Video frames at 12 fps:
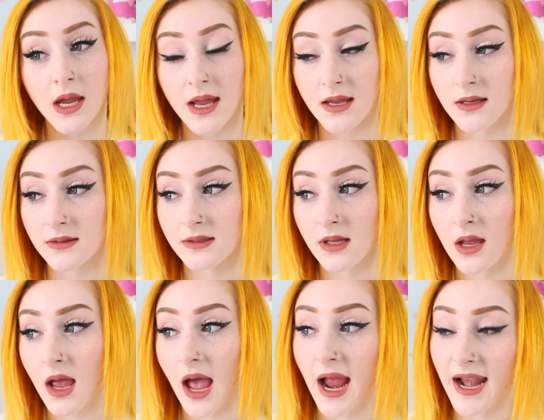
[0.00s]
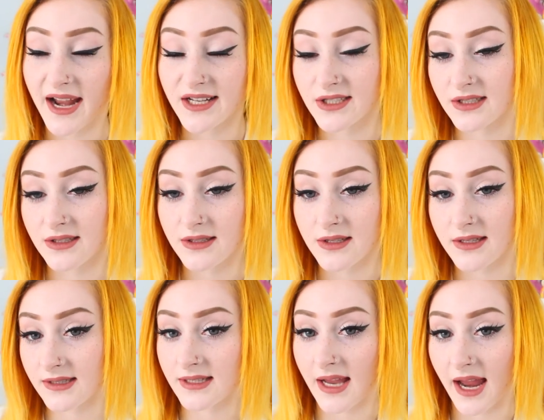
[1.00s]
is I like to
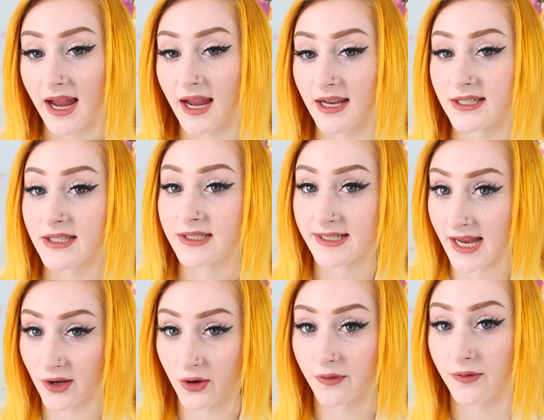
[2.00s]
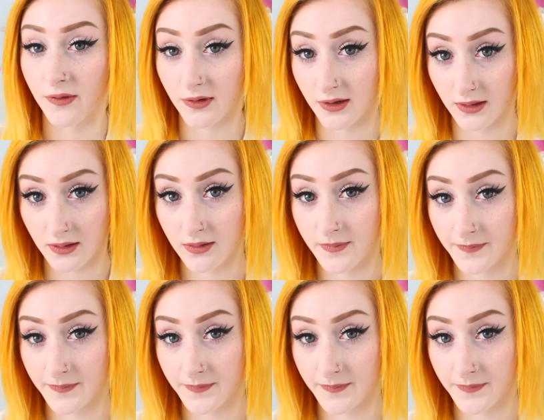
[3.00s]
say she's gender fluid.